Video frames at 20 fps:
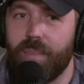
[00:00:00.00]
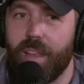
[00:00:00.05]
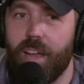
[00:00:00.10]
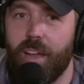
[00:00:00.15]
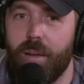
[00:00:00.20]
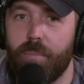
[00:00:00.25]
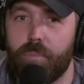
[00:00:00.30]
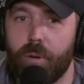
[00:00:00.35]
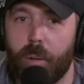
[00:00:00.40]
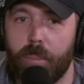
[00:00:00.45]

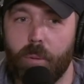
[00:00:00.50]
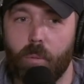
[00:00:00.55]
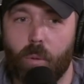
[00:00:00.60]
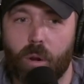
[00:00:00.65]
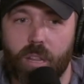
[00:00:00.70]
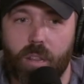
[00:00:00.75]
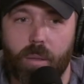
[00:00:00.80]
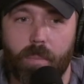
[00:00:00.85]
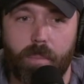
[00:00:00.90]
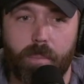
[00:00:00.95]
Probably
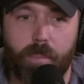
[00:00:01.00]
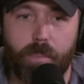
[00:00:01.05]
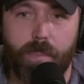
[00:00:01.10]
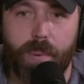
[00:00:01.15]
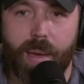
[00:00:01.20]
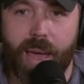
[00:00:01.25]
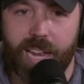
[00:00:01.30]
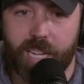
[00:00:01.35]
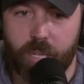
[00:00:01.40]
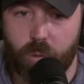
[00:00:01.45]
one of the
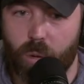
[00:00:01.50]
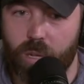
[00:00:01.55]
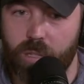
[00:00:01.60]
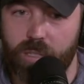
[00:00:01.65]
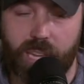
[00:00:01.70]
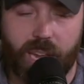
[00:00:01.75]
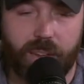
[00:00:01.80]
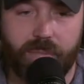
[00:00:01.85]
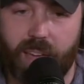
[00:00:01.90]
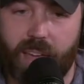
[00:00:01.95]
best
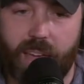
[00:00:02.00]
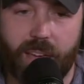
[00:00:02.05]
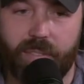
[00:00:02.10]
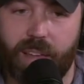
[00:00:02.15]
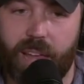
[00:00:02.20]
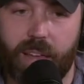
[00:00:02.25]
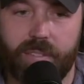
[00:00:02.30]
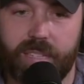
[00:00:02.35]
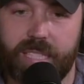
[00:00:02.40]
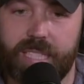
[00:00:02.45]
ones I've
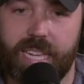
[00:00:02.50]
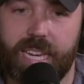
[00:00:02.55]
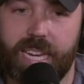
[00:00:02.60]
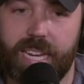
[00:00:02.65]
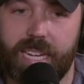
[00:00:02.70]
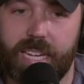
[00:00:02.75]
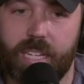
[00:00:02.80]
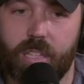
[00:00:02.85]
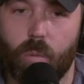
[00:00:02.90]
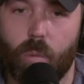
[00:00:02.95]
ever
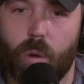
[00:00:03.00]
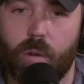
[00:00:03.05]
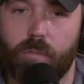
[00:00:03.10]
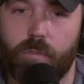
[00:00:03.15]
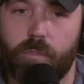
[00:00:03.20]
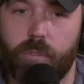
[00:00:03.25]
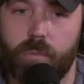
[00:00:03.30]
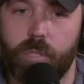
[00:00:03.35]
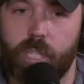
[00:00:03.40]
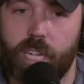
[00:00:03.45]
seen is the one
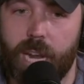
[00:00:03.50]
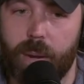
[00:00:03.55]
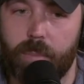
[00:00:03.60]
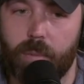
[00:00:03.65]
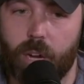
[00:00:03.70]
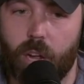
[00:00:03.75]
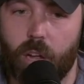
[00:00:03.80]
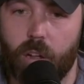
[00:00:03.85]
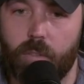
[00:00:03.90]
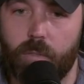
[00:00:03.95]
from GM
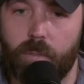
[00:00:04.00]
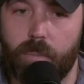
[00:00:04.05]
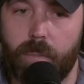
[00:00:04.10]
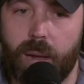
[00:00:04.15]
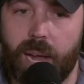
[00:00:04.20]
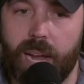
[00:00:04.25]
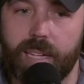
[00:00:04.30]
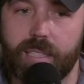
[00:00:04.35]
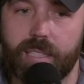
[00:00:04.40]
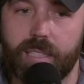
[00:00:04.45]
Golf,
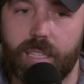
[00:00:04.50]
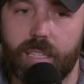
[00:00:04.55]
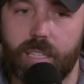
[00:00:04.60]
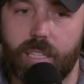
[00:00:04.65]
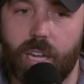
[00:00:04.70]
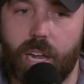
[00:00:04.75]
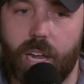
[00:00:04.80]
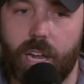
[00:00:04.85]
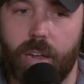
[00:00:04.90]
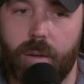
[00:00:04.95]
Matt.
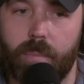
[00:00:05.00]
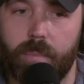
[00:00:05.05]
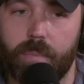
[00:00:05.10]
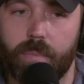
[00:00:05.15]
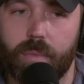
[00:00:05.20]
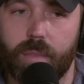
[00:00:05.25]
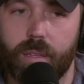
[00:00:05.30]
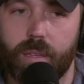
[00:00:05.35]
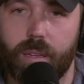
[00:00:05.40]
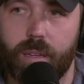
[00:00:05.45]
I
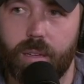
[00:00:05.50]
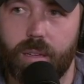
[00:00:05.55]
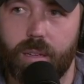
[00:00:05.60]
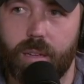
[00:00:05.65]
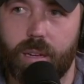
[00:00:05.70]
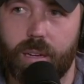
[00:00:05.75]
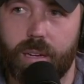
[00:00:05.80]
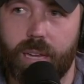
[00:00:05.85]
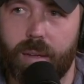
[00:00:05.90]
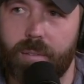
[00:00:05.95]

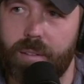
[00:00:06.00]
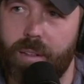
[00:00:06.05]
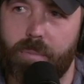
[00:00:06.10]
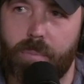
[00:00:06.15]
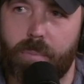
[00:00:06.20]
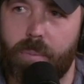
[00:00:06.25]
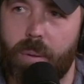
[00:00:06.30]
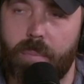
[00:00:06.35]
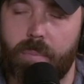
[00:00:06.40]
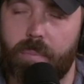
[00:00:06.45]
can't
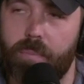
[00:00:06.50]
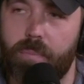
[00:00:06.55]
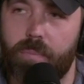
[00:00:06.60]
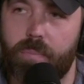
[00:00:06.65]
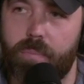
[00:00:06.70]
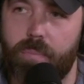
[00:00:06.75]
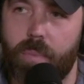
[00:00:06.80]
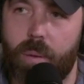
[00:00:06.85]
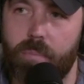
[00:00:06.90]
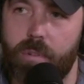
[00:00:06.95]

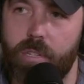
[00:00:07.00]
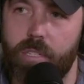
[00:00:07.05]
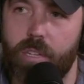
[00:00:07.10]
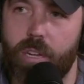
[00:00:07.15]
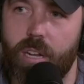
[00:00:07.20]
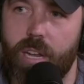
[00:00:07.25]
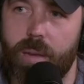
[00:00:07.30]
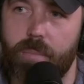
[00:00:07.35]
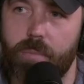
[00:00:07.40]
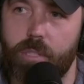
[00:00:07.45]
remember his
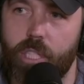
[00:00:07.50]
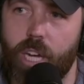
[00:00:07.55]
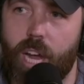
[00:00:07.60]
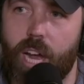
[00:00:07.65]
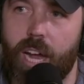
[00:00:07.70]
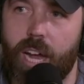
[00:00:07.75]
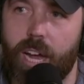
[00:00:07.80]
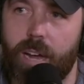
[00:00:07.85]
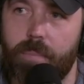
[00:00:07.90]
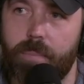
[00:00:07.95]
surname.
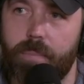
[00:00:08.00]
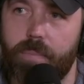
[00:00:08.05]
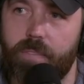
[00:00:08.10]
Sharp.